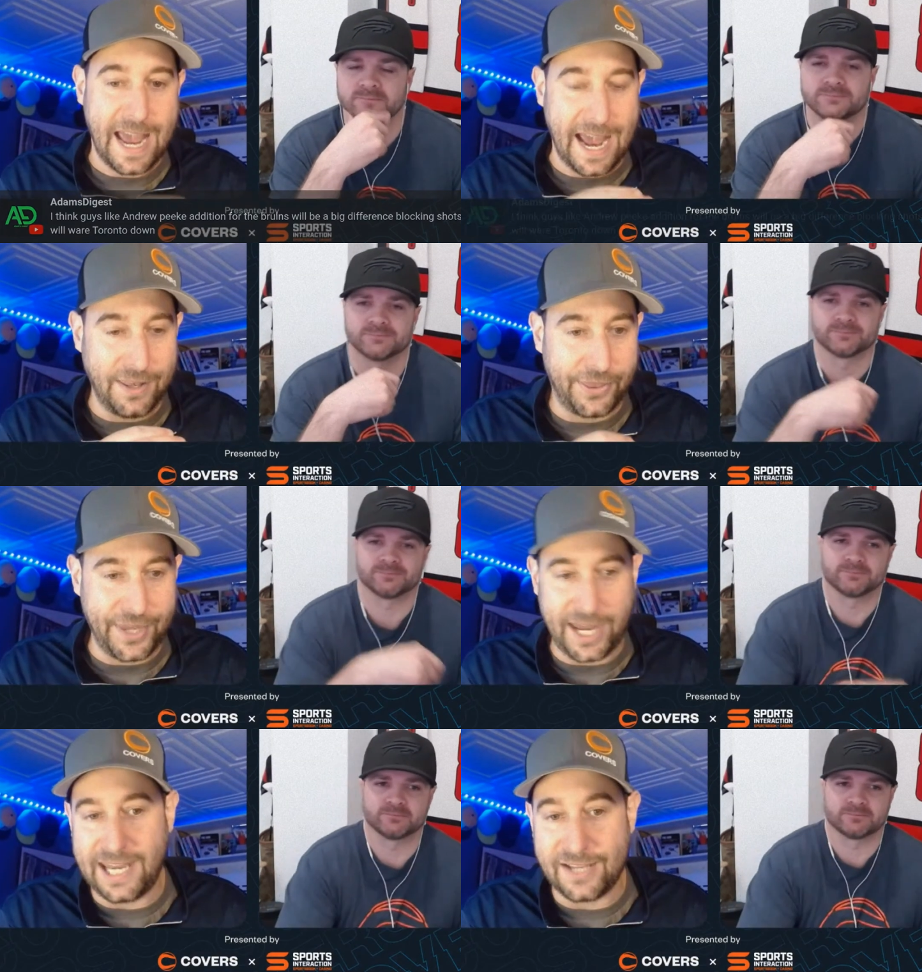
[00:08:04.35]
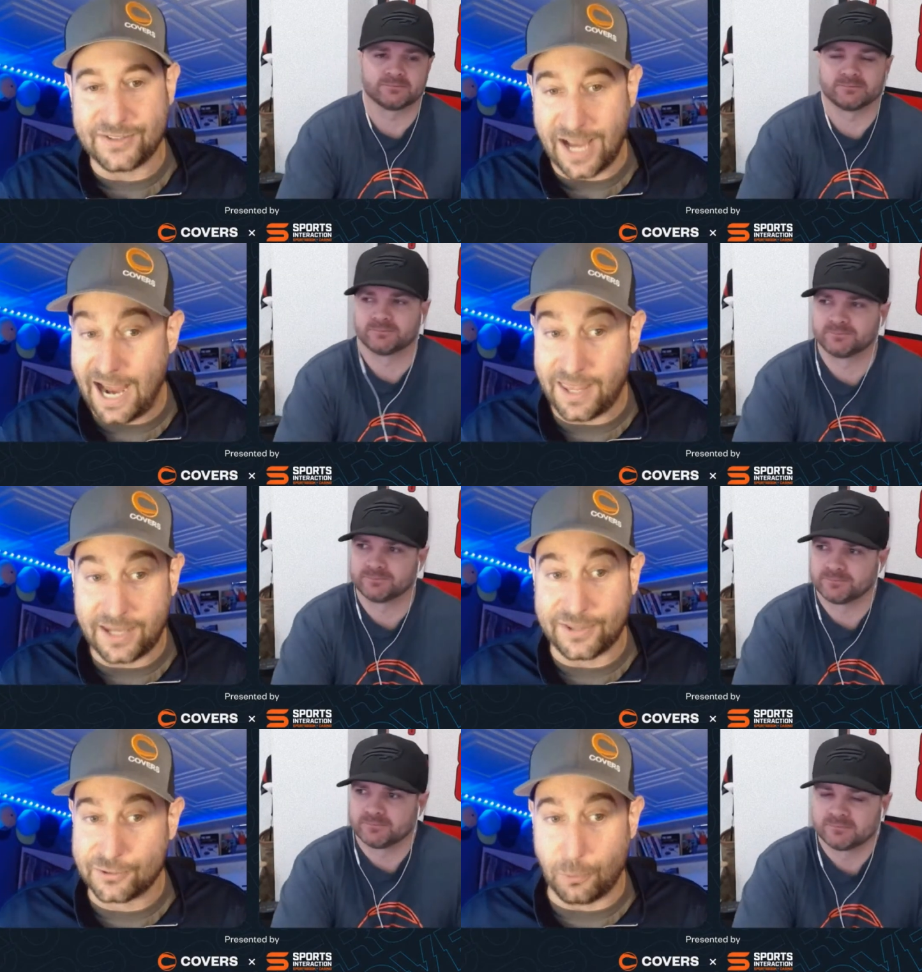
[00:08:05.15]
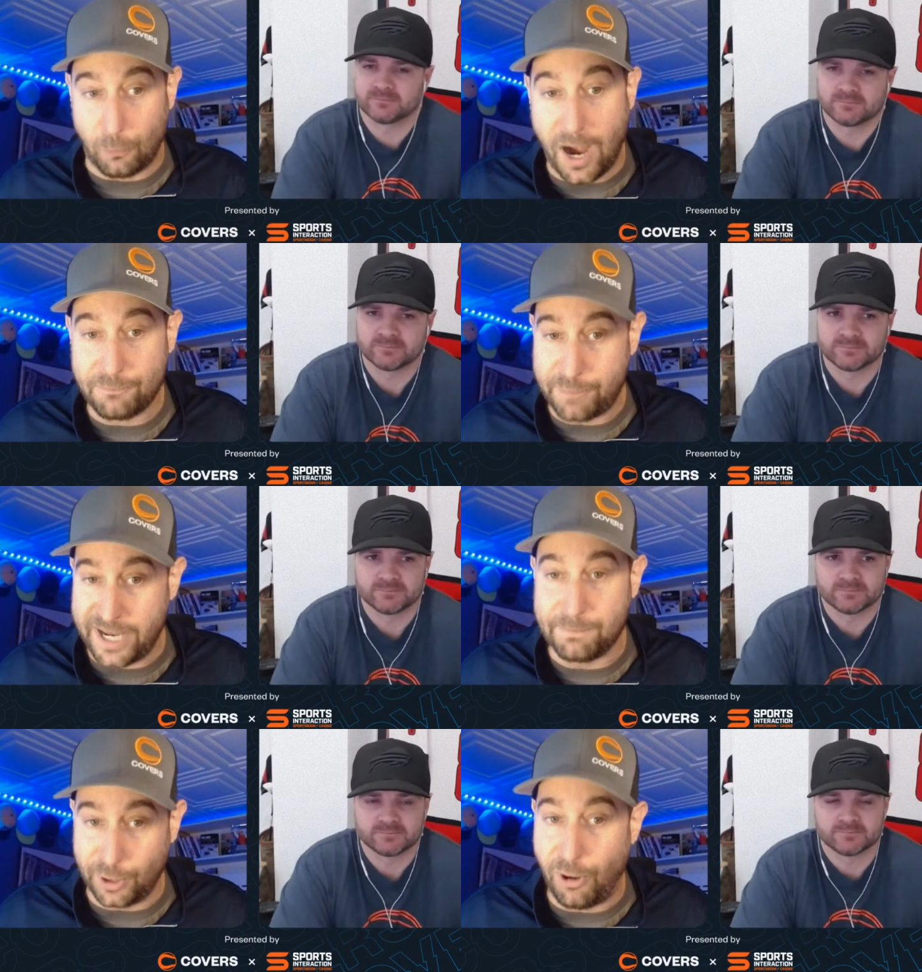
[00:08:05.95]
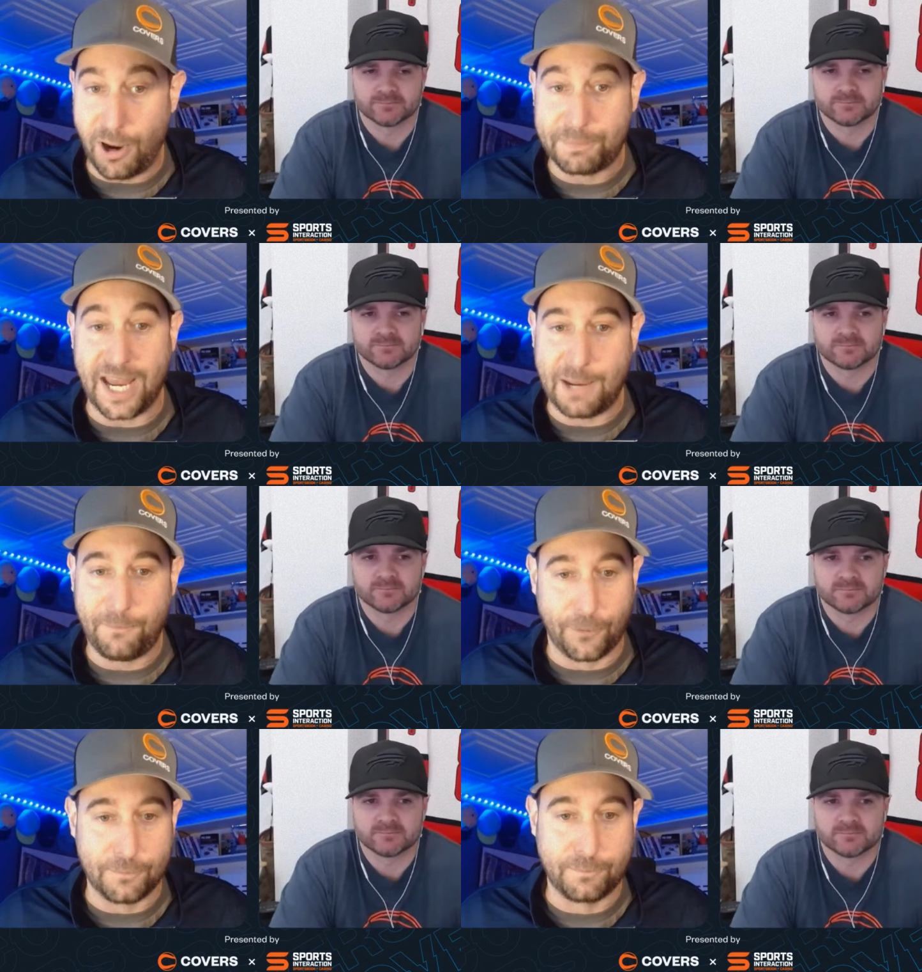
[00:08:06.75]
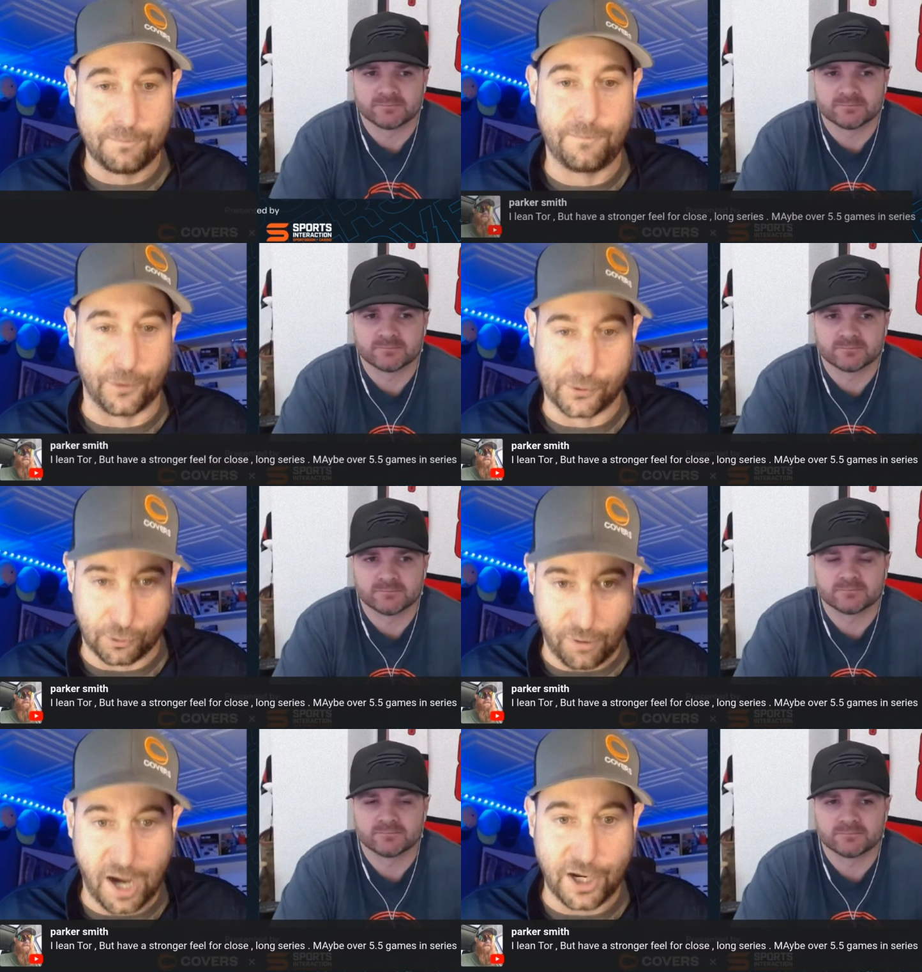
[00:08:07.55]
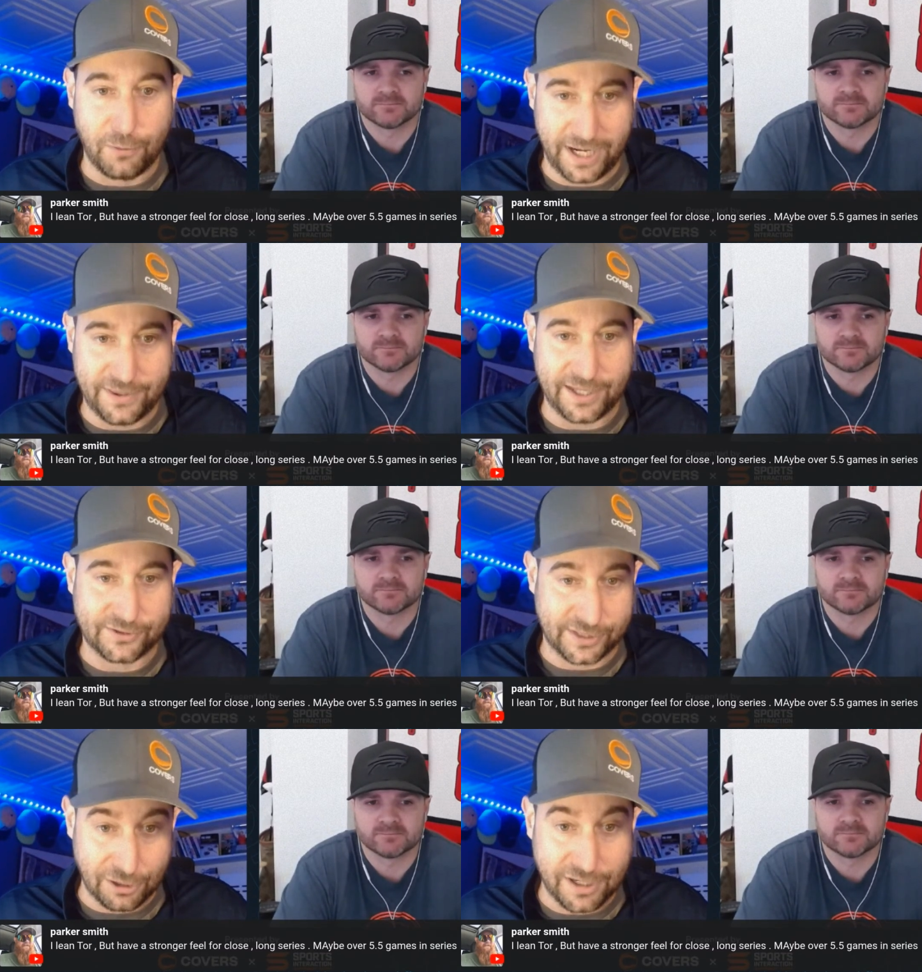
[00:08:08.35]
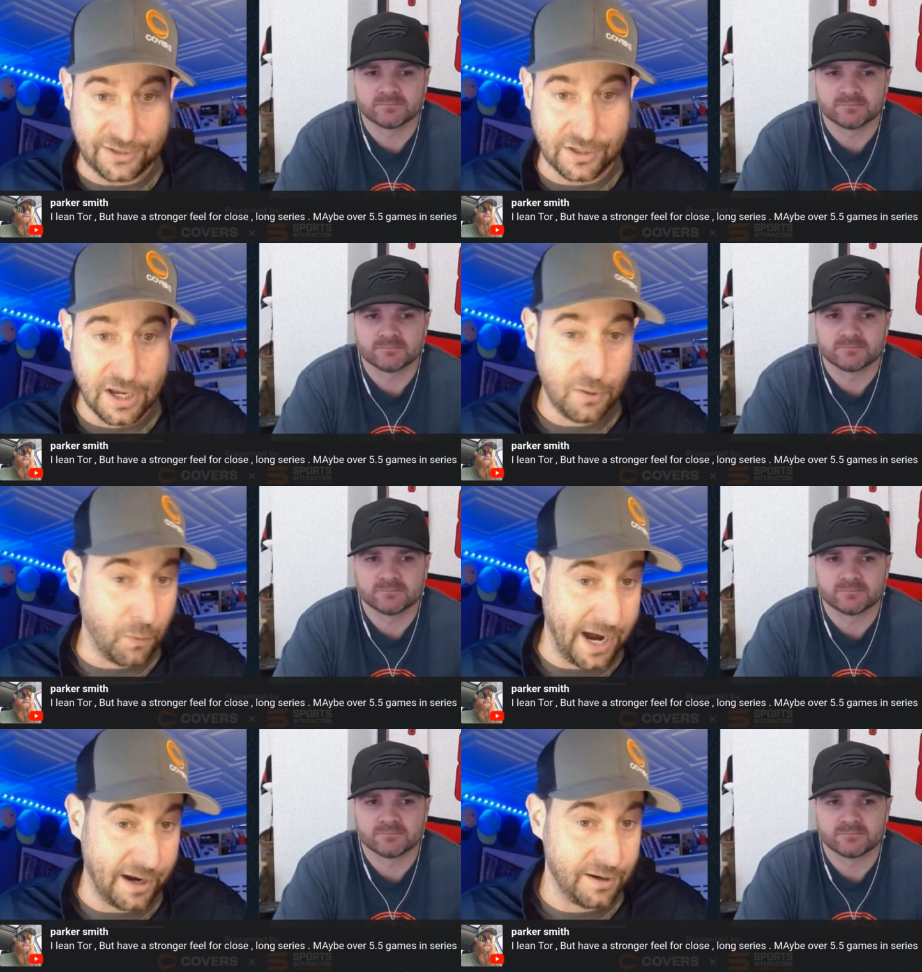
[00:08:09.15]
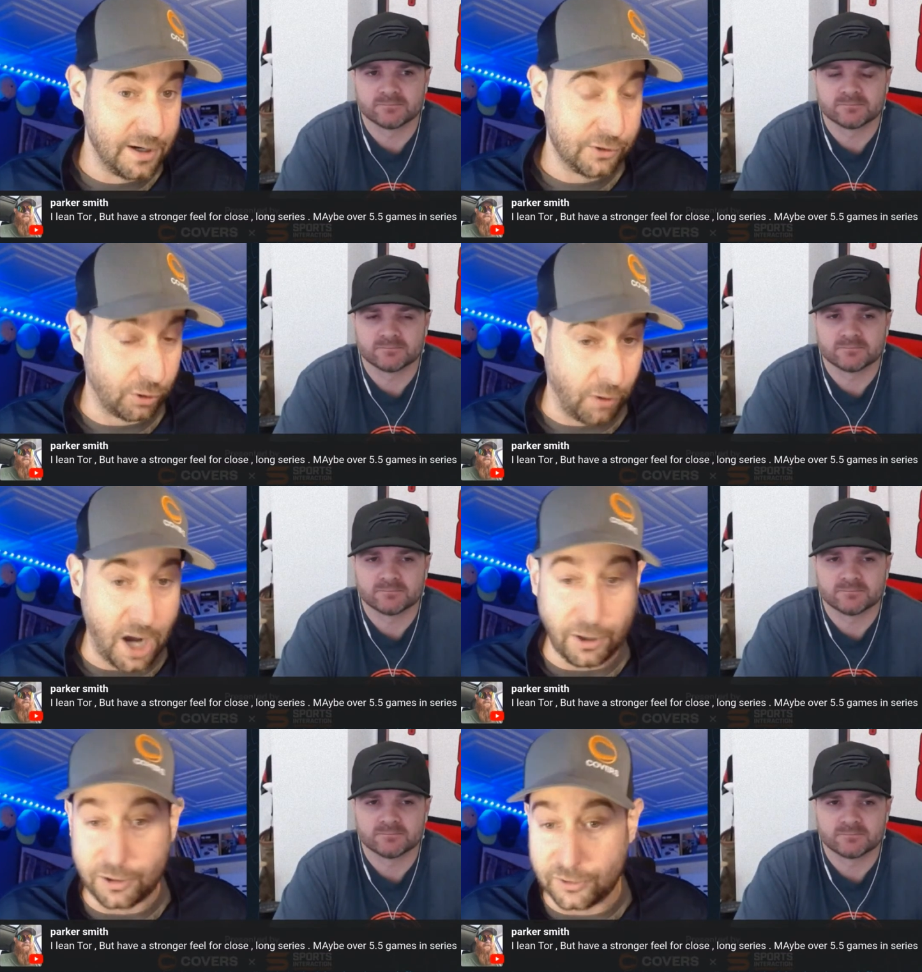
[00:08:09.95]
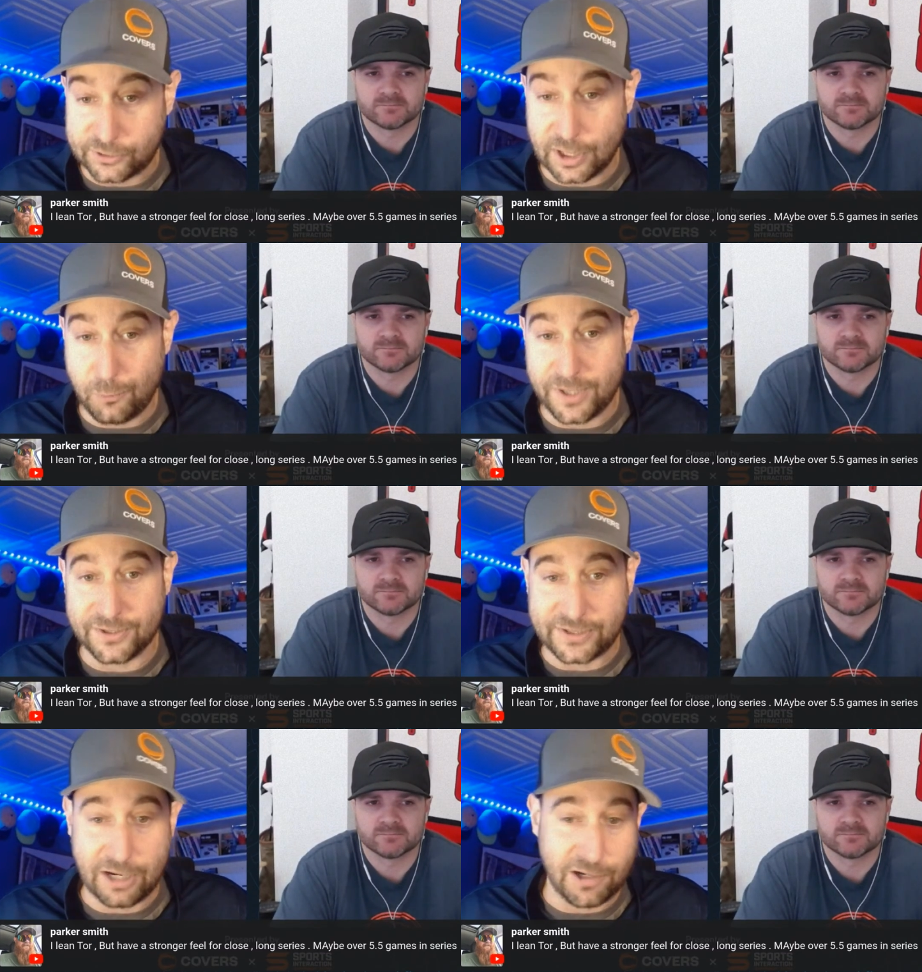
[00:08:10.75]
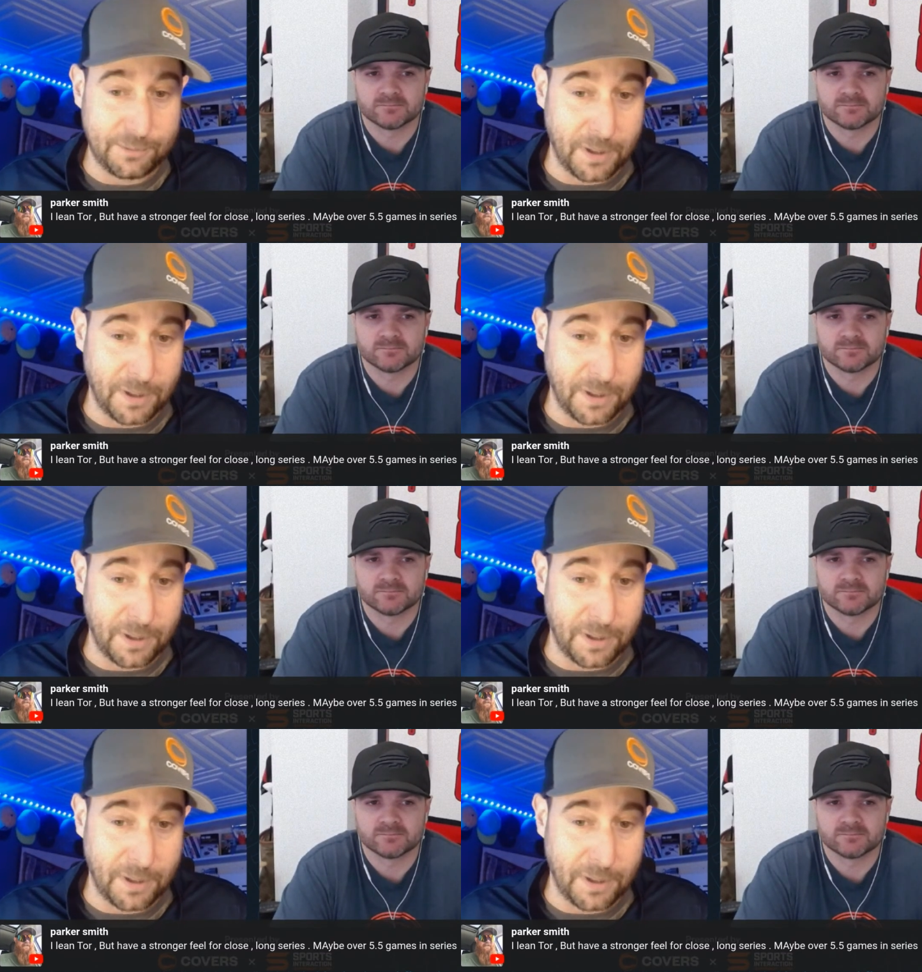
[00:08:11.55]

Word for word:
Speaker 1: And the thing is, I think there's a one big blow up game for for Toronto in this series where Toronto could still win the series,